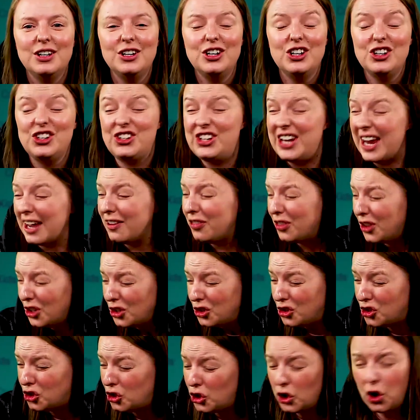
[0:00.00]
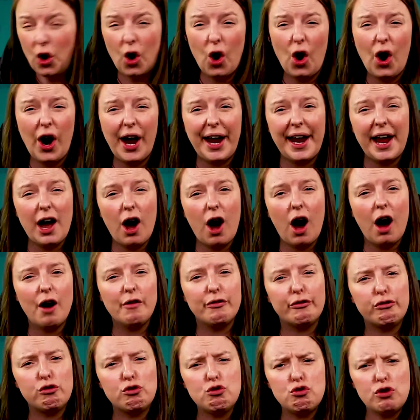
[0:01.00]
She had the joy
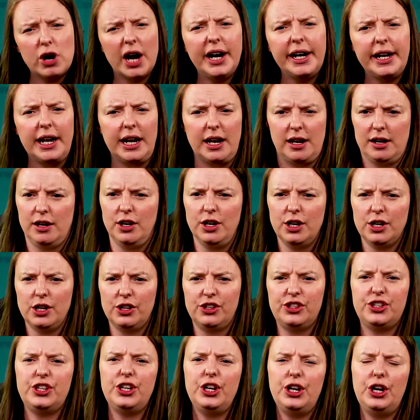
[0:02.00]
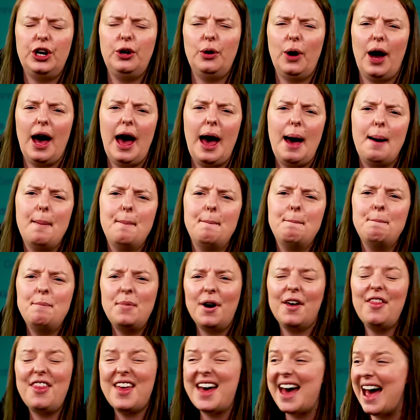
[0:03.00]
of running to her
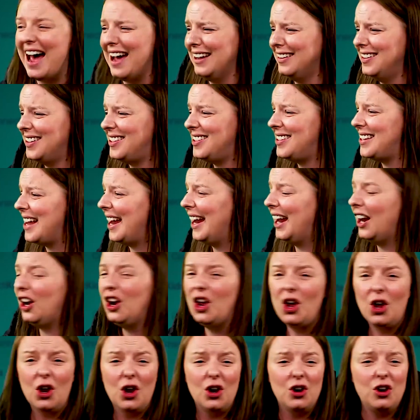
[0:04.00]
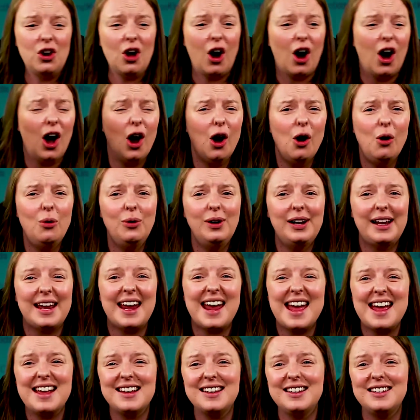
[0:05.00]
mother and saying, not
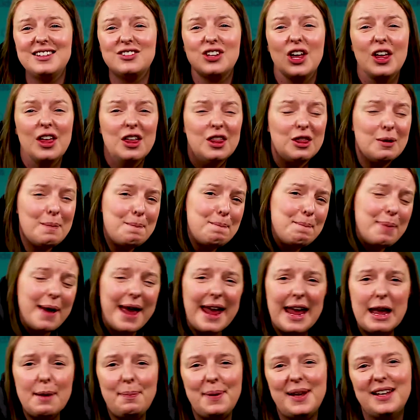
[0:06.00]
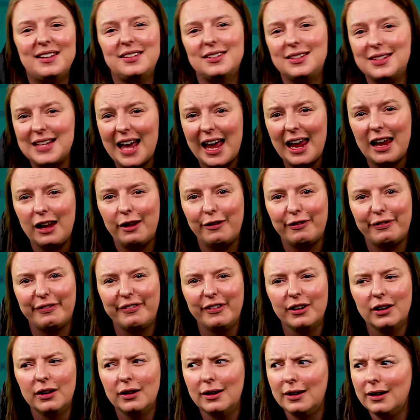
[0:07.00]
only is the baby safe,
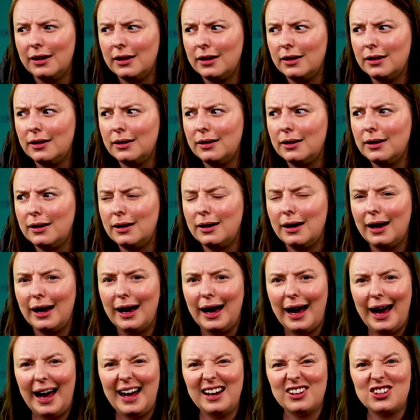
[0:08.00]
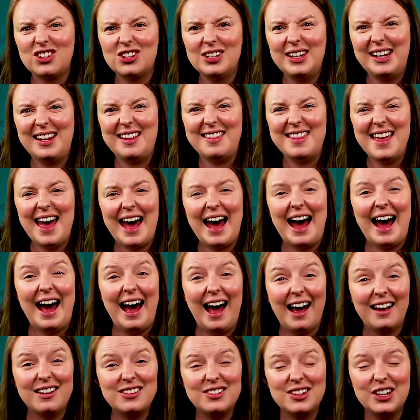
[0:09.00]
actually they're
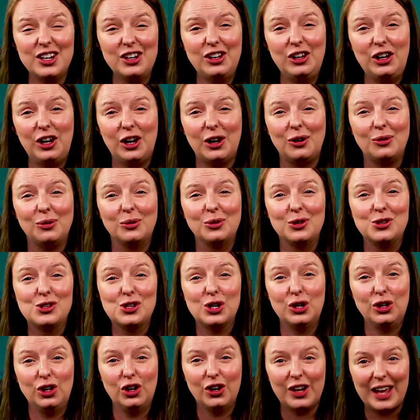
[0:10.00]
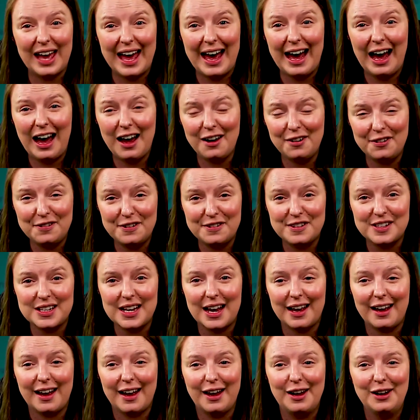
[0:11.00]
asking you to look
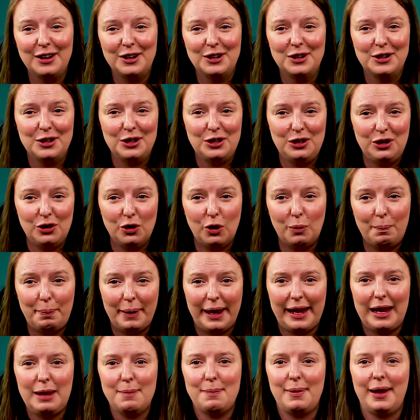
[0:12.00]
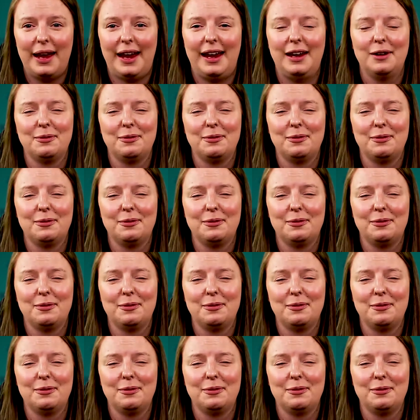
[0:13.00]
after your baby.